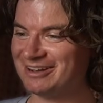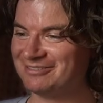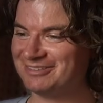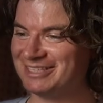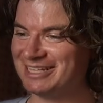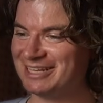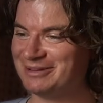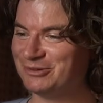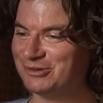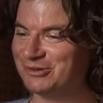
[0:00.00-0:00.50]
coffee
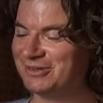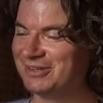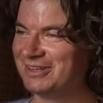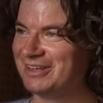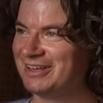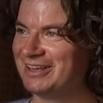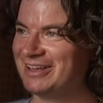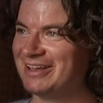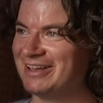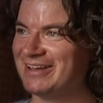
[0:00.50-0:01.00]
table.
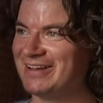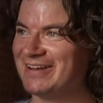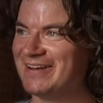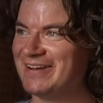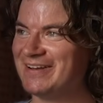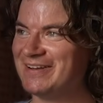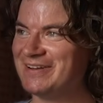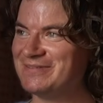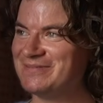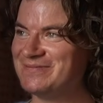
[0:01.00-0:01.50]

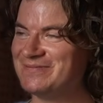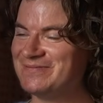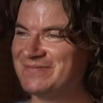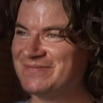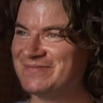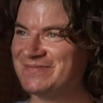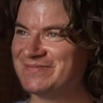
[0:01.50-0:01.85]
Um,